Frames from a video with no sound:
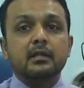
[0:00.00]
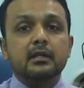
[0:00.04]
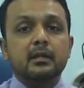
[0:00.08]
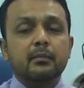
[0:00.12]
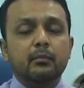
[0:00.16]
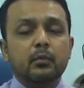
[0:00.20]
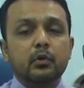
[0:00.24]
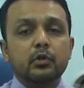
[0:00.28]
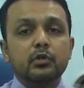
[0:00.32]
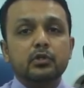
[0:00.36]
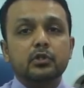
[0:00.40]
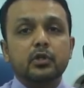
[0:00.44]
The
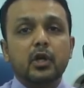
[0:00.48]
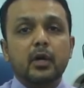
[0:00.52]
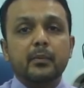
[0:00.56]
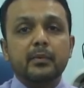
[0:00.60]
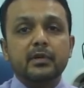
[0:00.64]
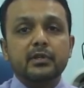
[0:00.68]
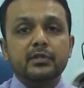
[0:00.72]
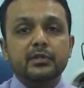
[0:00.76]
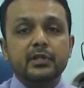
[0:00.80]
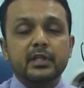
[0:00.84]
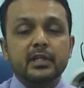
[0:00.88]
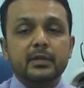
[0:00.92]
most
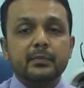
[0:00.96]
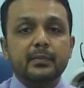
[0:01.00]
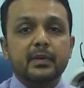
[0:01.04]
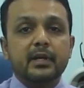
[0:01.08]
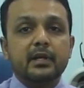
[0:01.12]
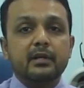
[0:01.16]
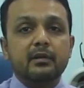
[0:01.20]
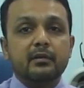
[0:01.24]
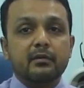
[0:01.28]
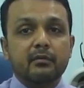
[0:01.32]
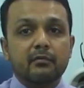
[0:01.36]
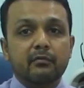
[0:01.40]
common
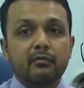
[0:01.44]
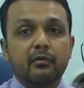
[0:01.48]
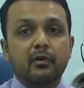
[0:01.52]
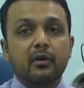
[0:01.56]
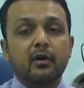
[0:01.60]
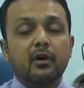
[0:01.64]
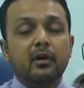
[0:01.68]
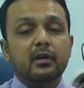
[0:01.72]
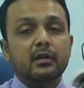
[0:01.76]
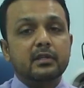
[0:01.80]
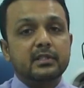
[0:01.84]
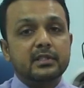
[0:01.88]
treatment
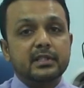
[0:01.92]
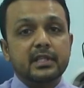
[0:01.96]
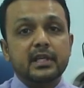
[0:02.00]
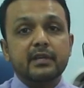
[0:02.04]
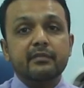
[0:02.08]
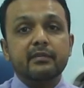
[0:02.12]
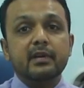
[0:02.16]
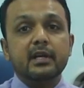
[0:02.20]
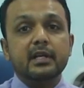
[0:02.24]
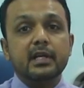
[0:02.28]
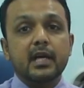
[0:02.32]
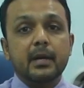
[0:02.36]
for
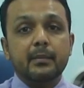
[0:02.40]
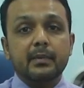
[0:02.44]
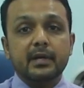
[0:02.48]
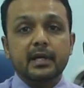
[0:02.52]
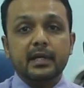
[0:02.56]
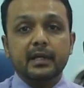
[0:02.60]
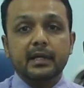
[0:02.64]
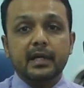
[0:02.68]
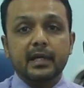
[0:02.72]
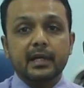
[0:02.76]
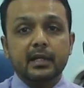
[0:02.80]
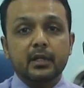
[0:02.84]
severe
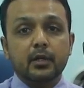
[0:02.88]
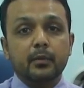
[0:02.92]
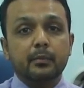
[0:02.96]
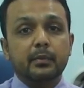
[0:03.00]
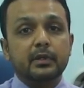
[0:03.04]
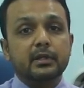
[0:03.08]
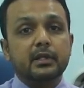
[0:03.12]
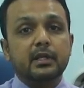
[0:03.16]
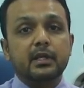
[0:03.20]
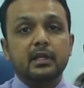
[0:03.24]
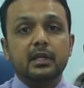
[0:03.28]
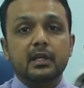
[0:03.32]
diabetic
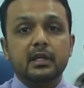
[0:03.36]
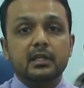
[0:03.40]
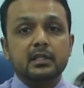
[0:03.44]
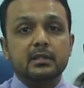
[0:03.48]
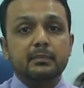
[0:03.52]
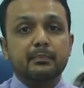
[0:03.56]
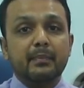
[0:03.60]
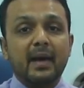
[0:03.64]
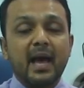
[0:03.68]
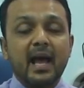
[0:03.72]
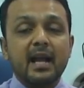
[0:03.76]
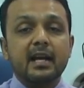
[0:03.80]
retinopathy
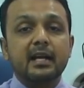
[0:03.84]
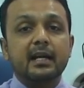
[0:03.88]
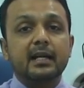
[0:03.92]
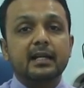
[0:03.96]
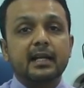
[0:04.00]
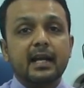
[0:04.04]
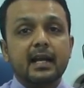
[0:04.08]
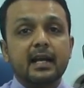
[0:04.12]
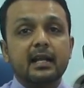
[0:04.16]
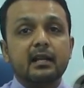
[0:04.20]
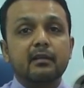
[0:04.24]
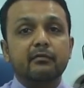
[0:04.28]
is
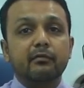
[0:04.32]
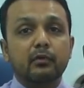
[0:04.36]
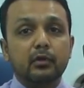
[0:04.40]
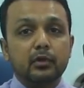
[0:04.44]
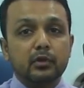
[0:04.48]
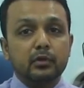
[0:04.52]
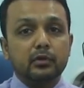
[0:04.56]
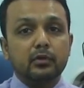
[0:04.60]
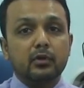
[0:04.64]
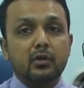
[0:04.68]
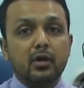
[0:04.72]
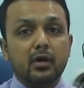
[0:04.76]
pan-retinal
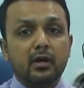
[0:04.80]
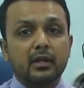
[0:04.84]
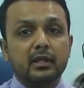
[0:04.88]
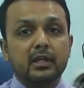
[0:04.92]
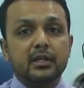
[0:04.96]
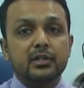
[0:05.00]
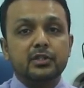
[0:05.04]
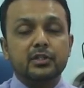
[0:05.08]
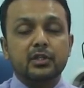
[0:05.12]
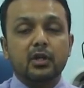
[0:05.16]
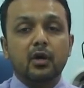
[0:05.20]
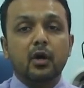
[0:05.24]

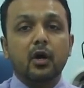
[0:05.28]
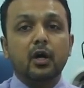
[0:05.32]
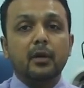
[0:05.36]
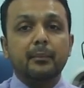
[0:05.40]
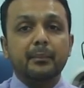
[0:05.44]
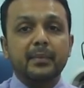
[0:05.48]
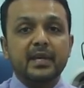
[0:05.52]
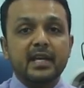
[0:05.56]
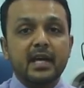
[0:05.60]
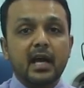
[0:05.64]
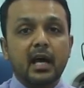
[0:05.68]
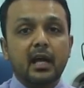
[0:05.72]
photocoagulation, or
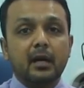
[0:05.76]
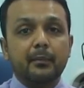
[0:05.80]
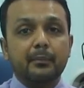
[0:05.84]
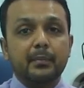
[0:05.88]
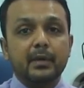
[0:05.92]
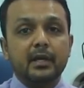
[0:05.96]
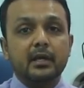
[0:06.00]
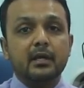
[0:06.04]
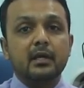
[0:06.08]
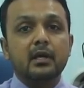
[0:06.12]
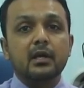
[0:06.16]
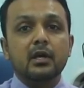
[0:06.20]

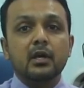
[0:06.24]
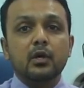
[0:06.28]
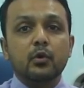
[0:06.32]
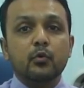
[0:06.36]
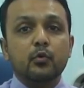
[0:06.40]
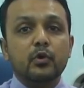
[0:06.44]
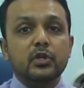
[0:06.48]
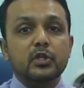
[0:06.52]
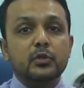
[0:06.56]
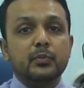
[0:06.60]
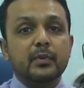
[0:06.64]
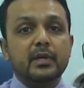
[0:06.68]
PRP,
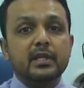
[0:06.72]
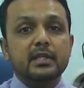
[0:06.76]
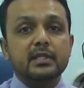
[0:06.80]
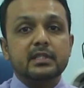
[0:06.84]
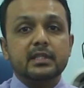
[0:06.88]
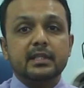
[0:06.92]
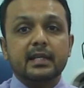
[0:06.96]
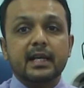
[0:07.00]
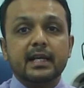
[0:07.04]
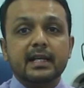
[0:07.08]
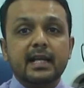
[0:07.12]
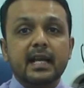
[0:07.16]
which
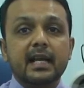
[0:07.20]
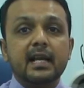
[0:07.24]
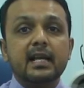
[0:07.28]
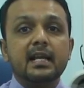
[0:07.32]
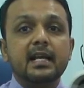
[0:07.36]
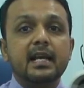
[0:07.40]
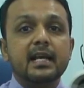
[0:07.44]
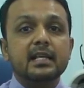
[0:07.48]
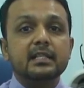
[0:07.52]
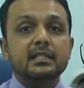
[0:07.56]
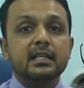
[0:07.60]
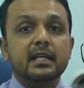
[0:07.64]
means retinal
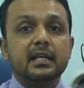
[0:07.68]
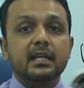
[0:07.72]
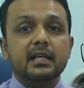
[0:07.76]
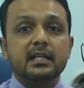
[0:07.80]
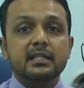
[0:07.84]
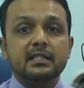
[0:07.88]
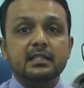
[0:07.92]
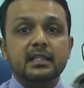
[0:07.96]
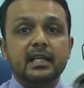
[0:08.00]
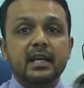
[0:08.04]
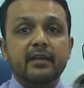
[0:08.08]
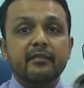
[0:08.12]
laser
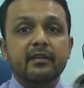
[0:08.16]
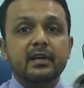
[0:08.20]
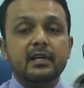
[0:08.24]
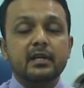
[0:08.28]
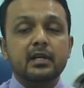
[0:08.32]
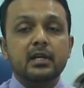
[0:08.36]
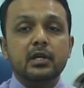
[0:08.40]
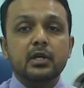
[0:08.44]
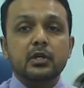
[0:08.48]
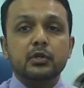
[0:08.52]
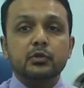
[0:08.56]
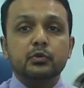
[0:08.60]
is
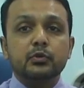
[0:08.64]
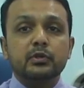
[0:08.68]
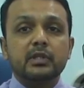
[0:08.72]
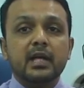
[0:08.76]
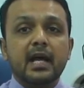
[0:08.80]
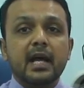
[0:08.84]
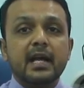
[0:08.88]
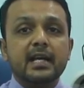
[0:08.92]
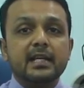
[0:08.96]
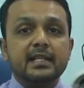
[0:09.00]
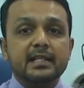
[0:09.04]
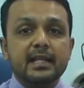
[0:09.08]
given to
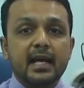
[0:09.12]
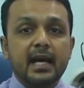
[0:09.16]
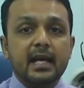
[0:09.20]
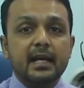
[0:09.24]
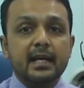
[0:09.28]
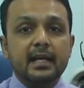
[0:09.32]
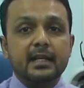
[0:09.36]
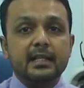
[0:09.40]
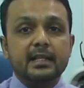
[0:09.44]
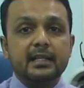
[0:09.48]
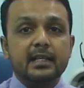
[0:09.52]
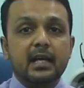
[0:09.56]
the entire
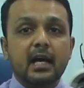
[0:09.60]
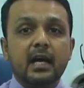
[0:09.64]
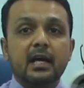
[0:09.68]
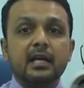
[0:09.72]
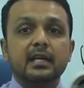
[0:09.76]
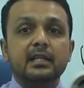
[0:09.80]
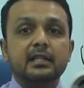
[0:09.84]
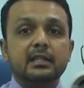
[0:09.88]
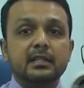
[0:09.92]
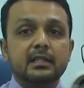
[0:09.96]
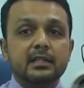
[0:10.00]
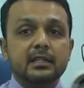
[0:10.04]
retina
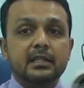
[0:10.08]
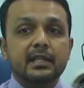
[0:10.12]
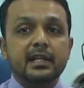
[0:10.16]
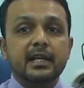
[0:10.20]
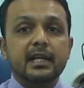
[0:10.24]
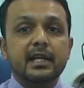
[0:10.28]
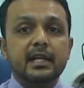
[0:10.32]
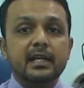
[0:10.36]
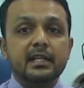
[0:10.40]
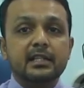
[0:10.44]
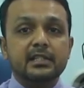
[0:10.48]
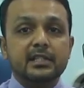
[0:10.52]
in
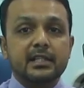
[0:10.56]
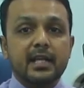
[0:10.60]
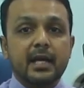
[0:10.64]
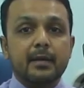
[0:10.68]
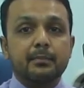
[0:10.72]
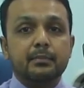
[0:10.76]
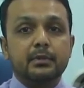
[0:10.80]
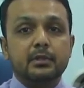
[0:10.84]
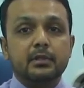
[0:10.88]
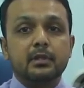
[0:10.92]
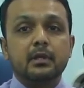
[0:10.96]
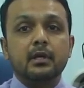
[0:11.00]
3
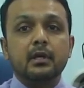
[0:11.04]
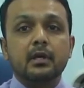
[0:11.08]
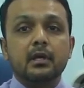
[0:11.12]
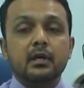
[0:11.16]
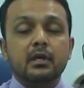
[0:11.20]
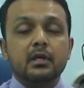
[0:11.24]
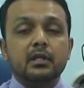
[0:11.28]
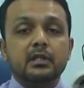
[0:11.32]
steps.